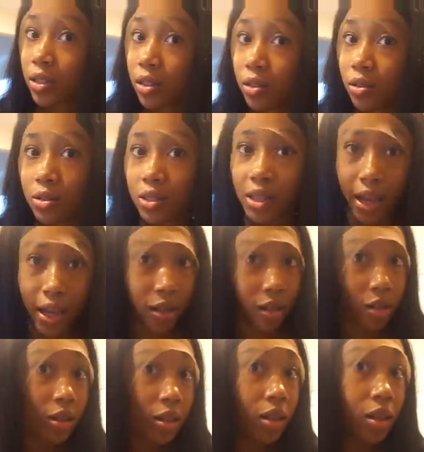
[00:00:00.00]
little
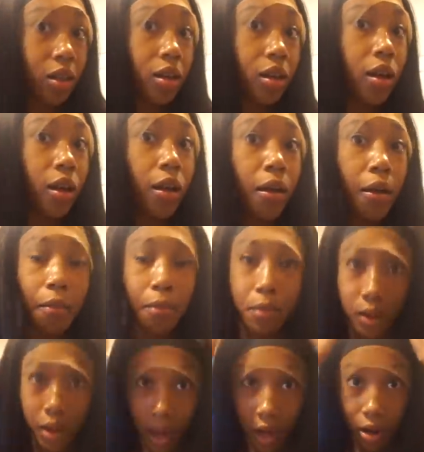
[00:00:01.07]
tangly,
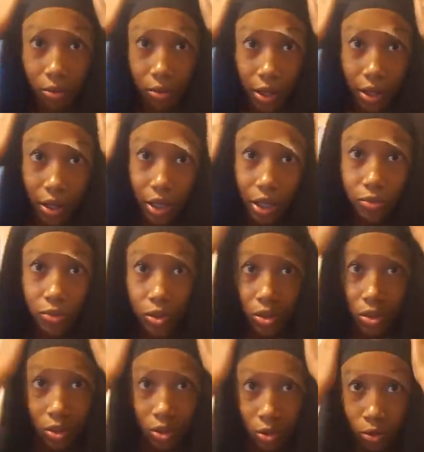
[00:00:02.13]
but I don't plan to keep
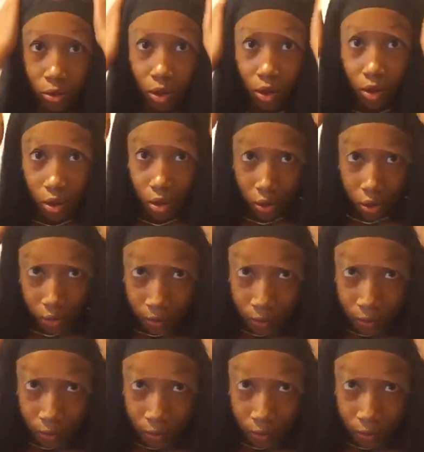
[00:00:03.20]
this too long.